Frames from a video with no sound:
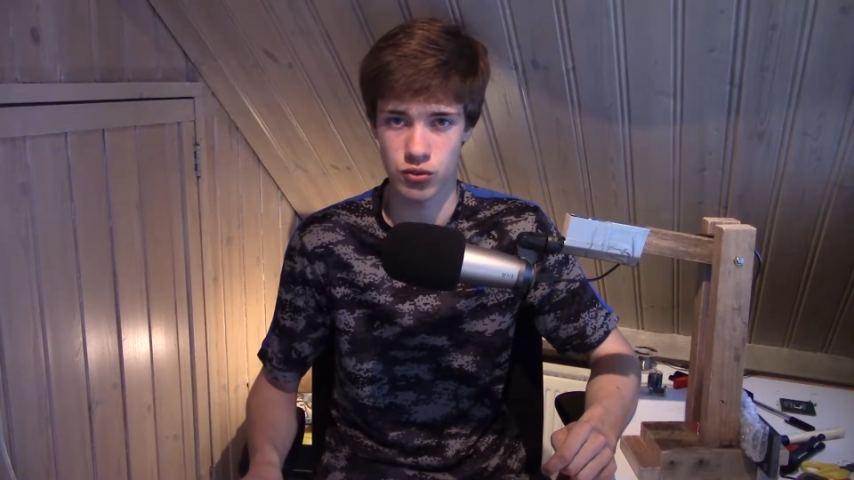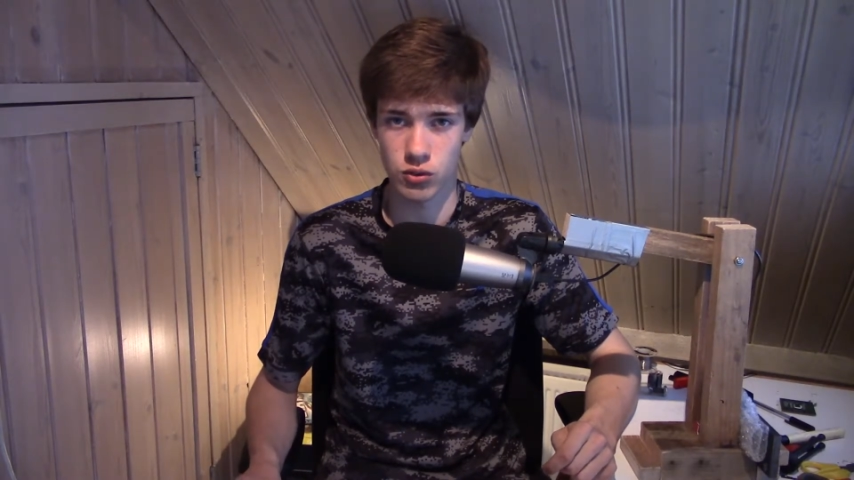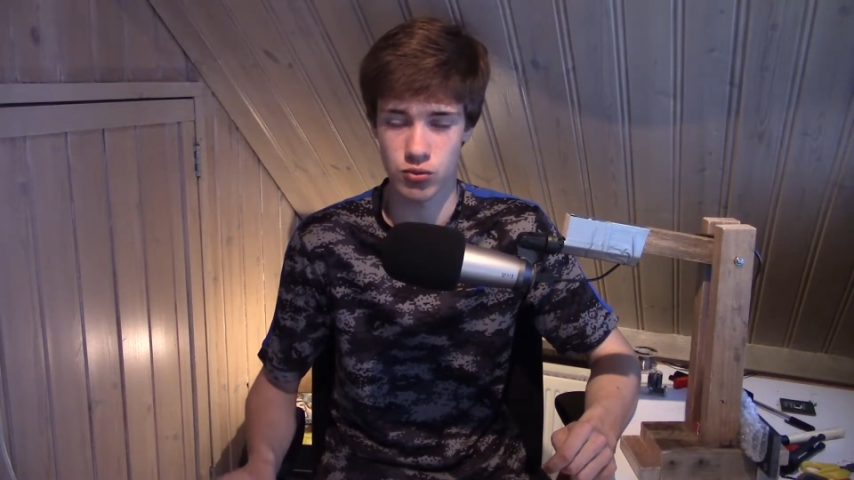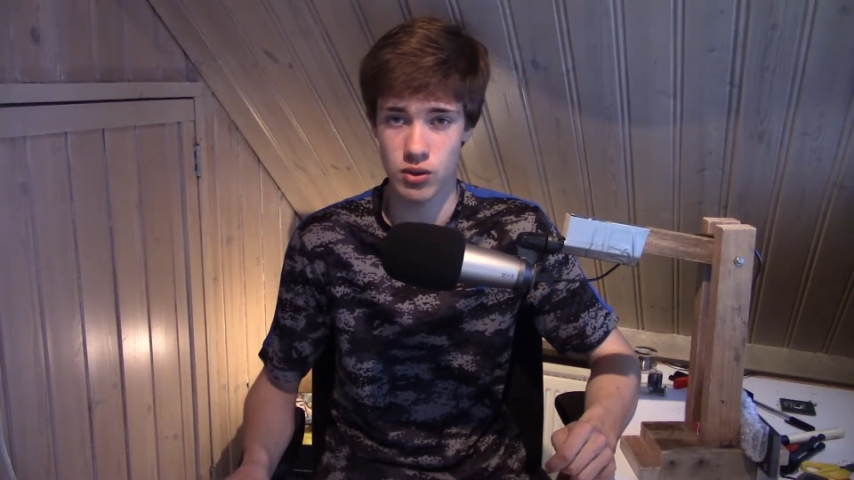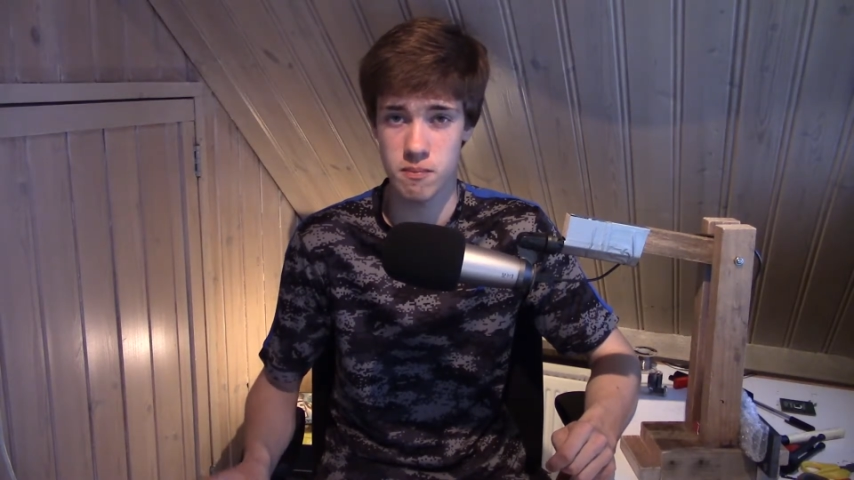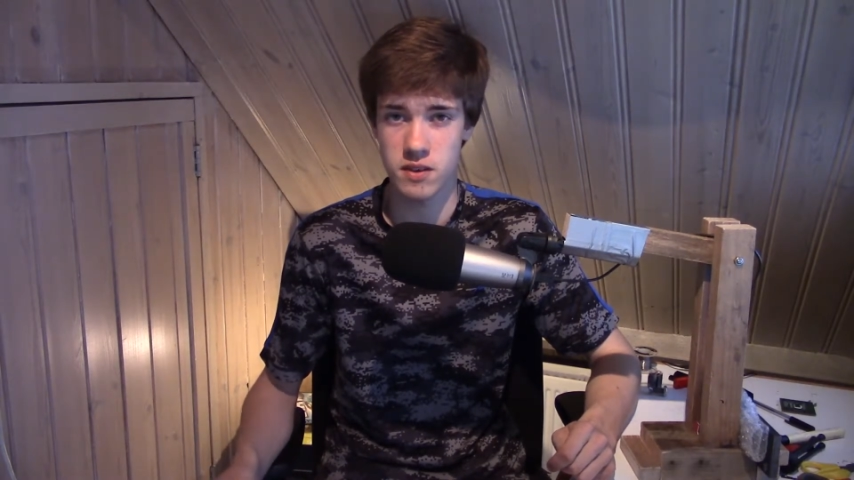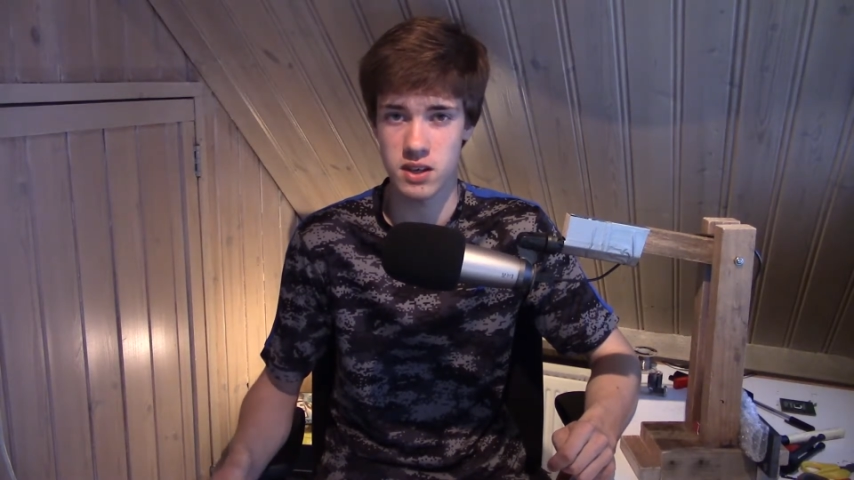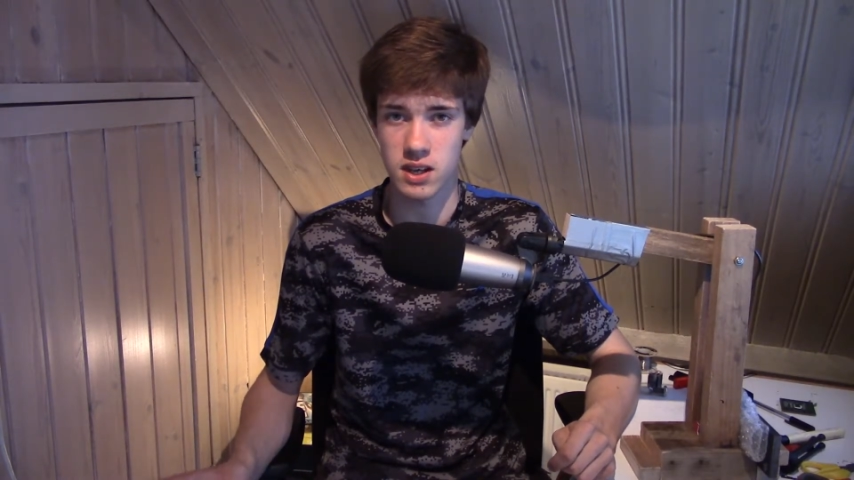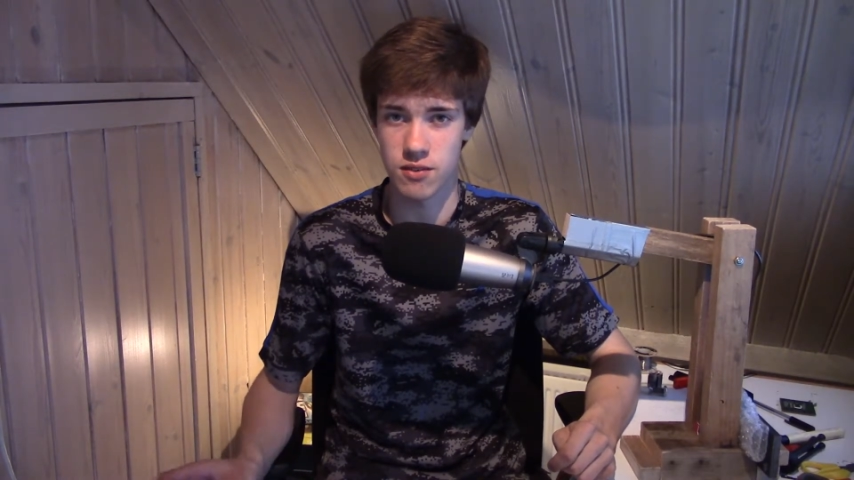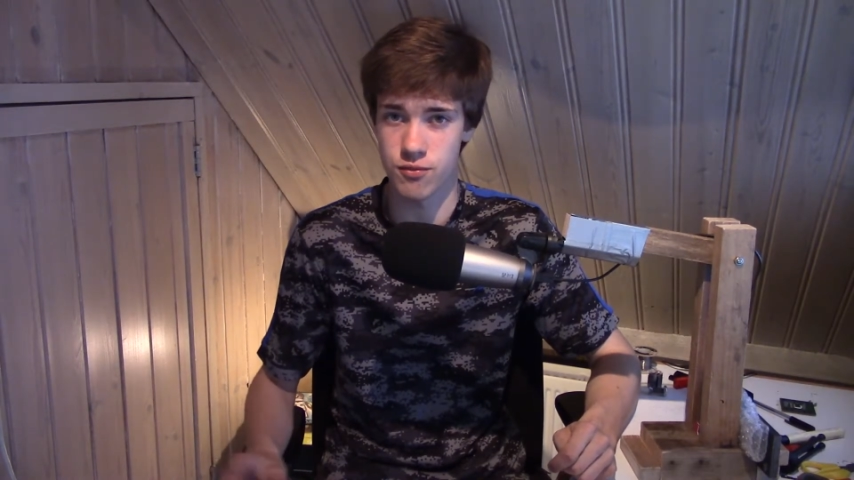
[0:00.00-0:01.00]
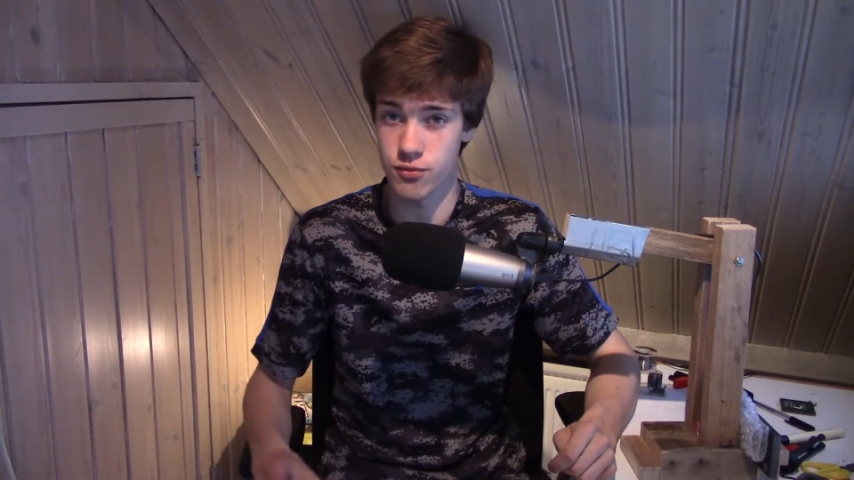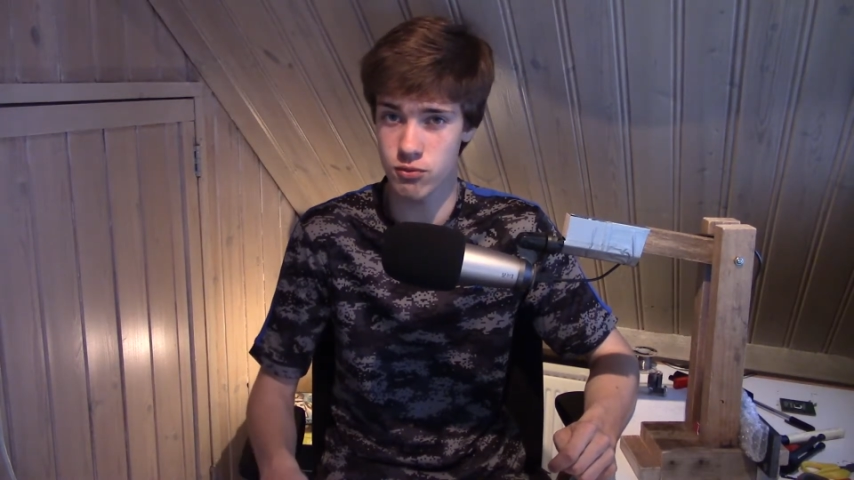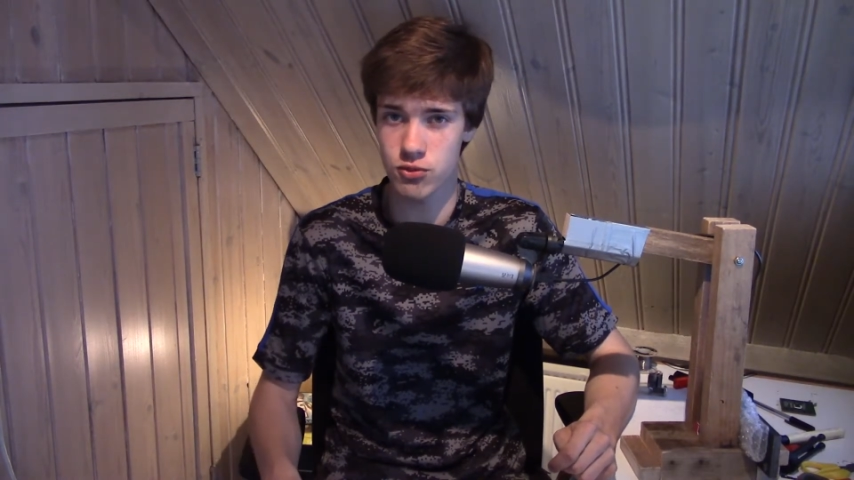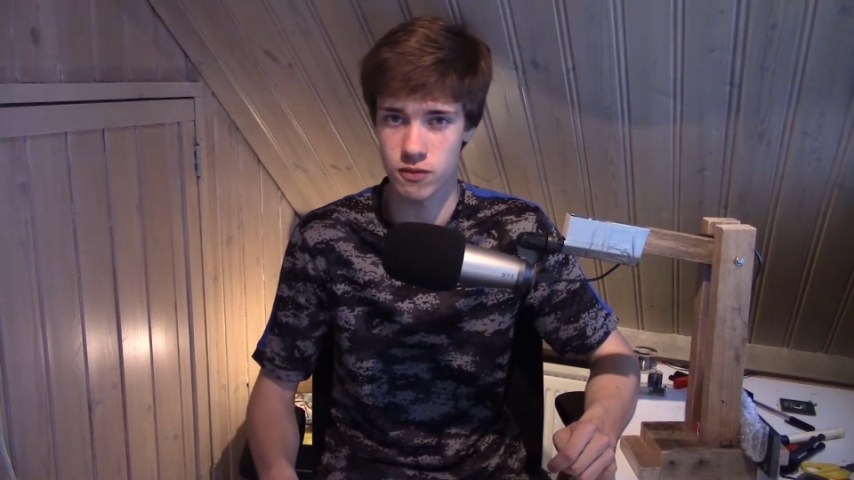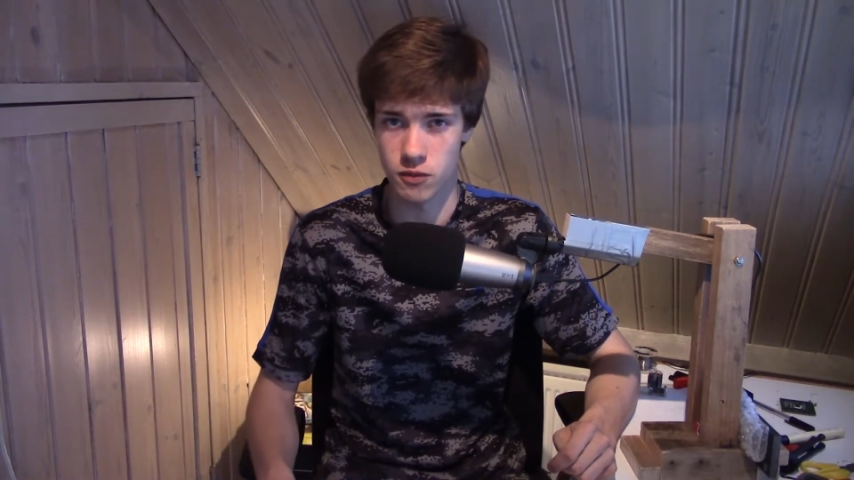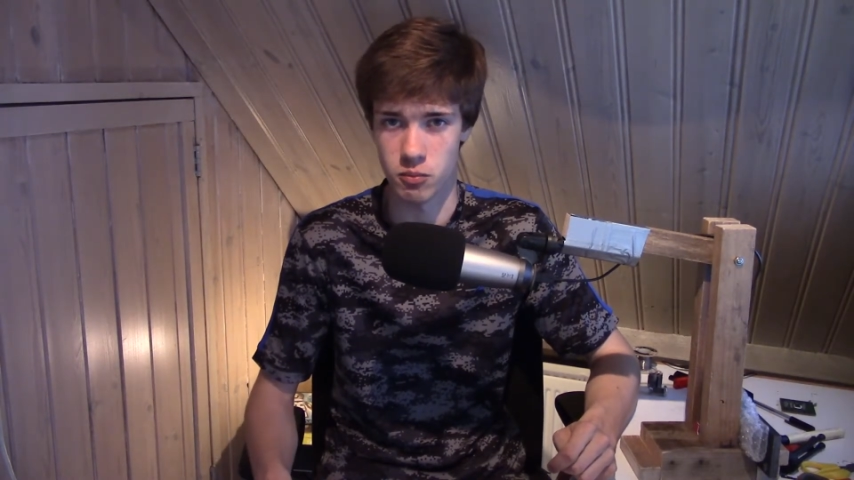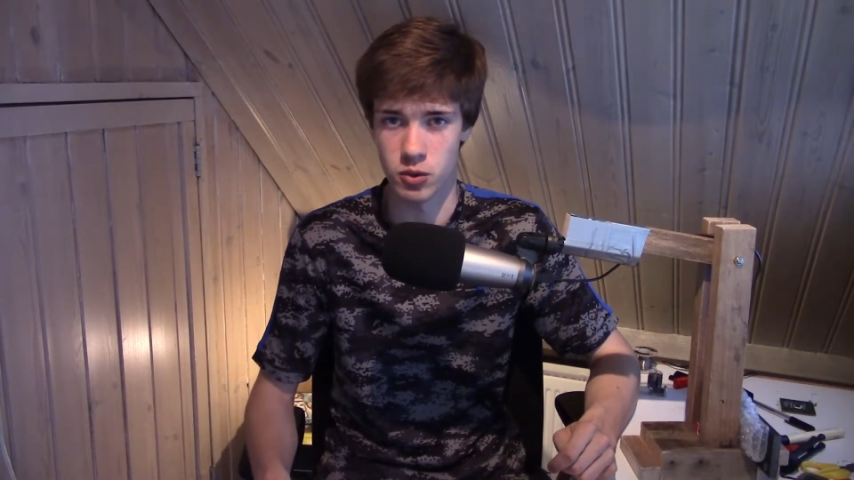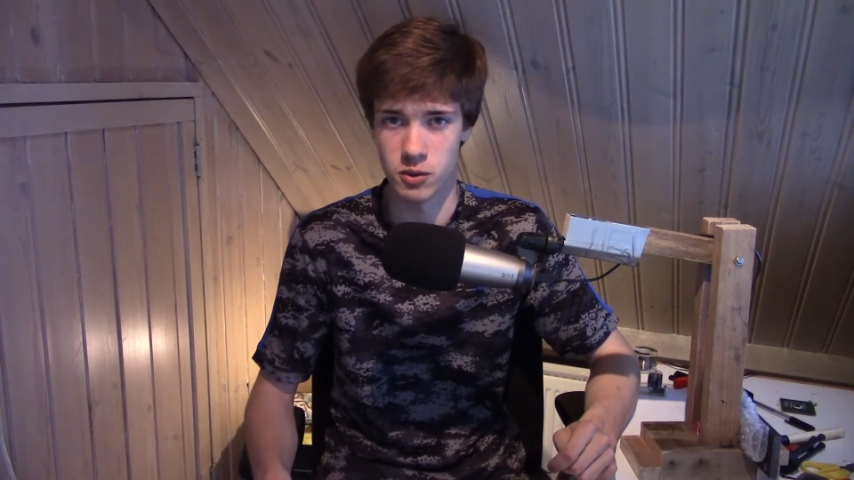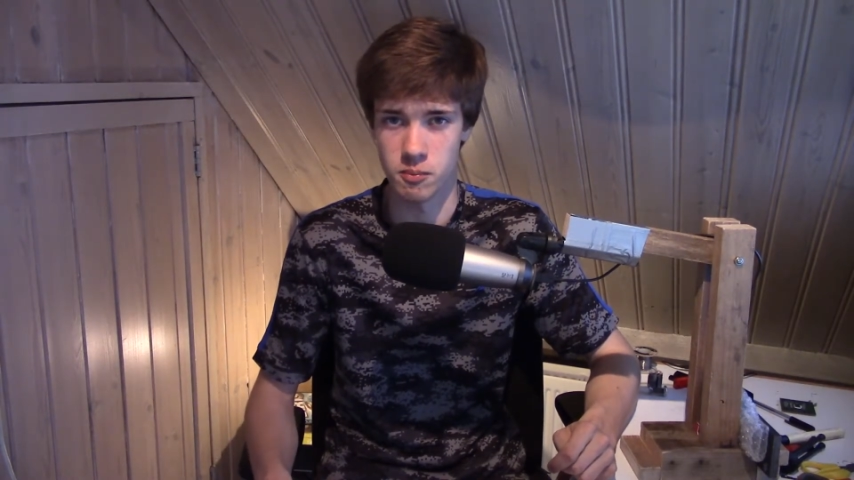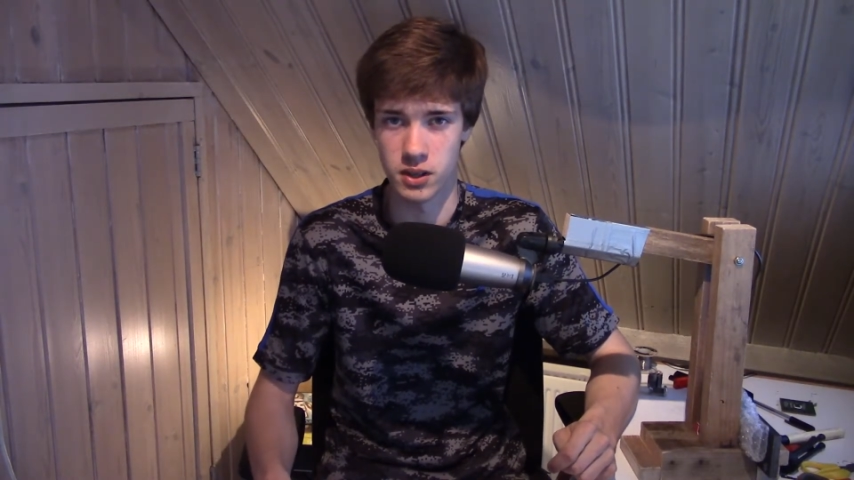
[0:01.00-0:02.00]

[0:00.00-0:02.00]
so something in front of the word